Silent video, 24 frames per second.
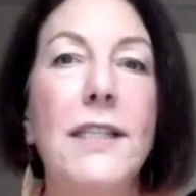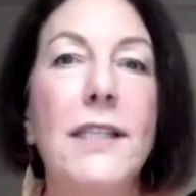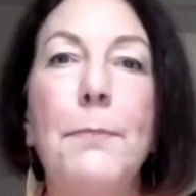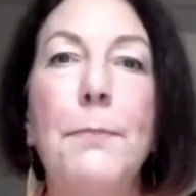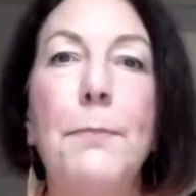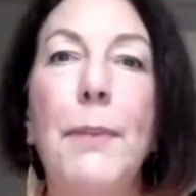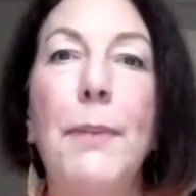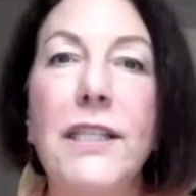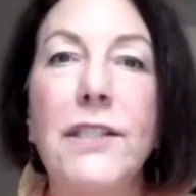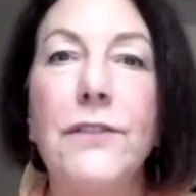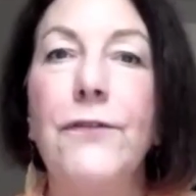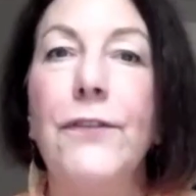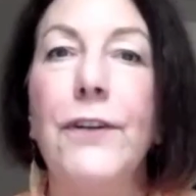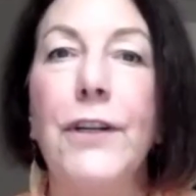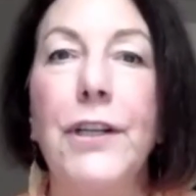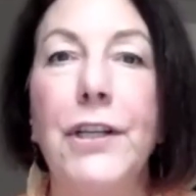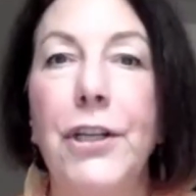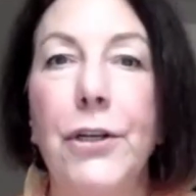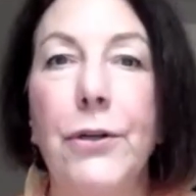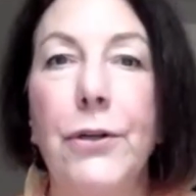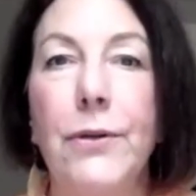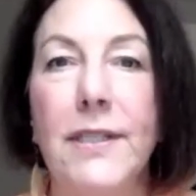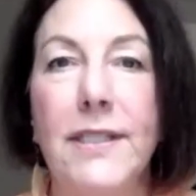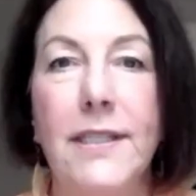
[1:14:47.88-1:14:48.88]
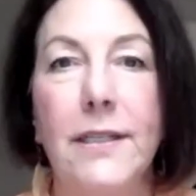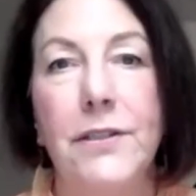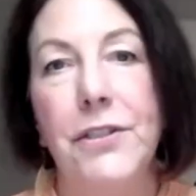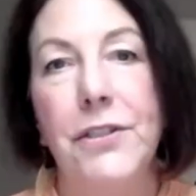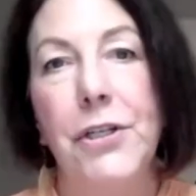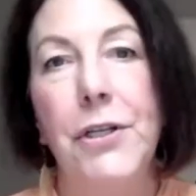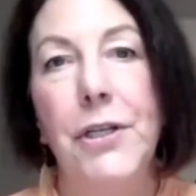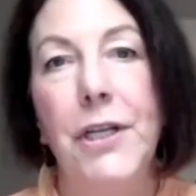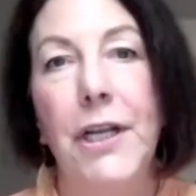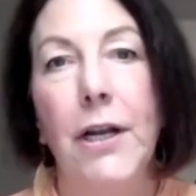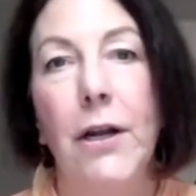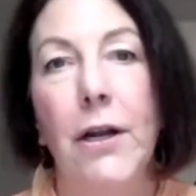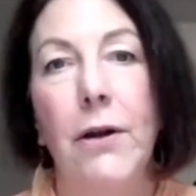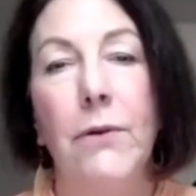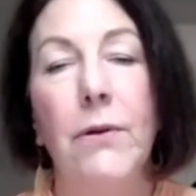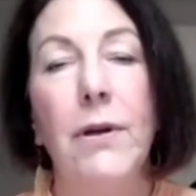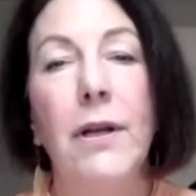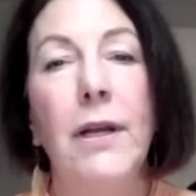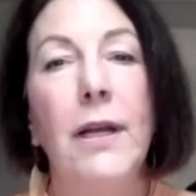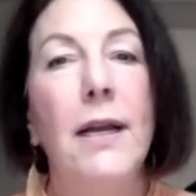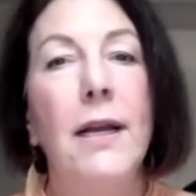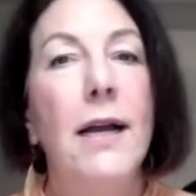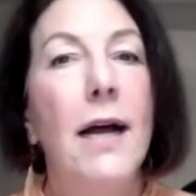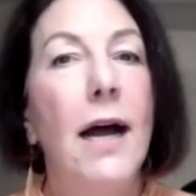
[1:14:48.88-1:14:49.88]
best for you as a studio.
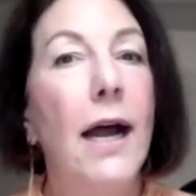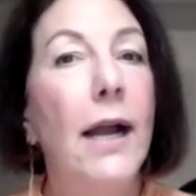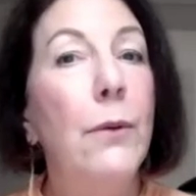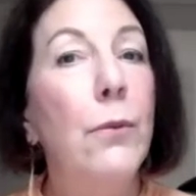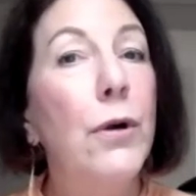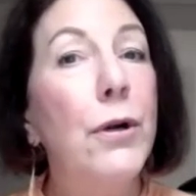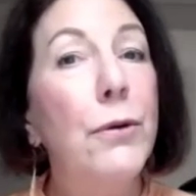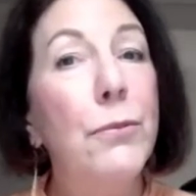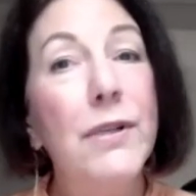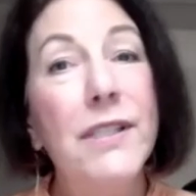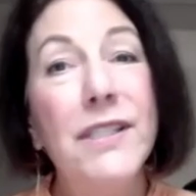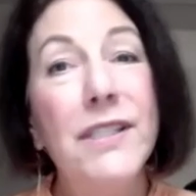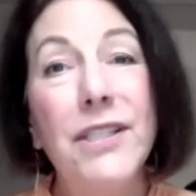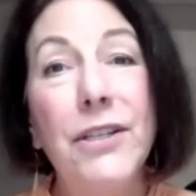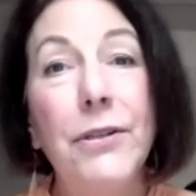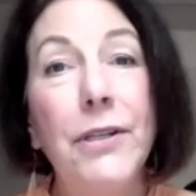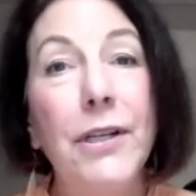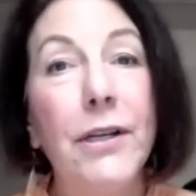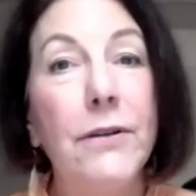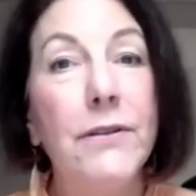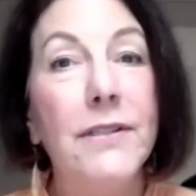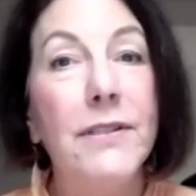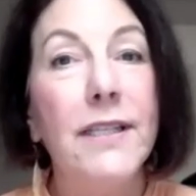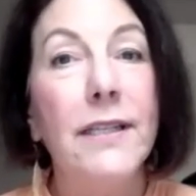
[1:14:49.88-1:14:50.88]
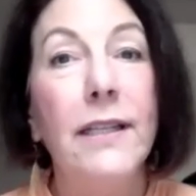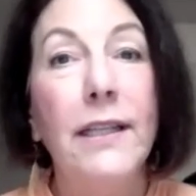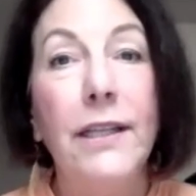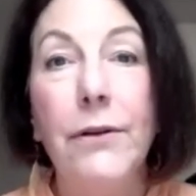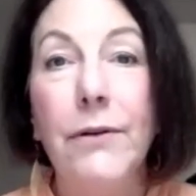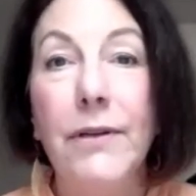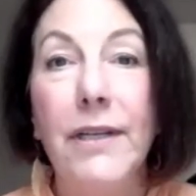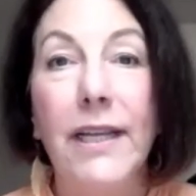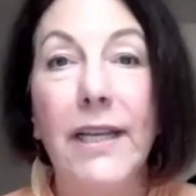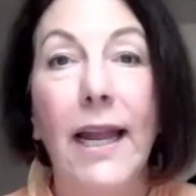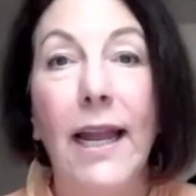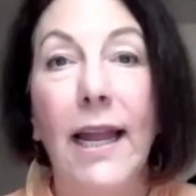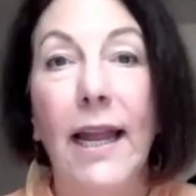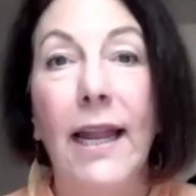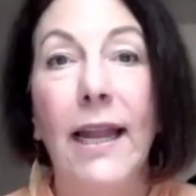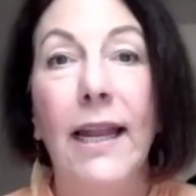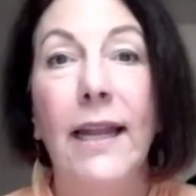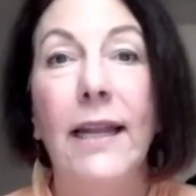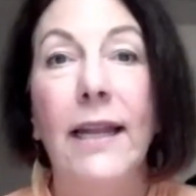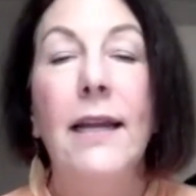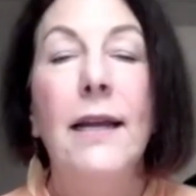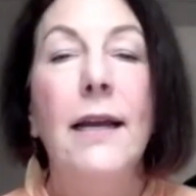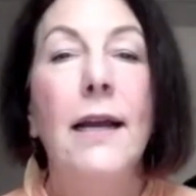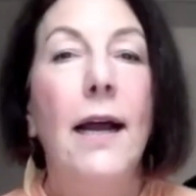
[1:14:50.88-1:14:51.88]
I work with studios in the UK.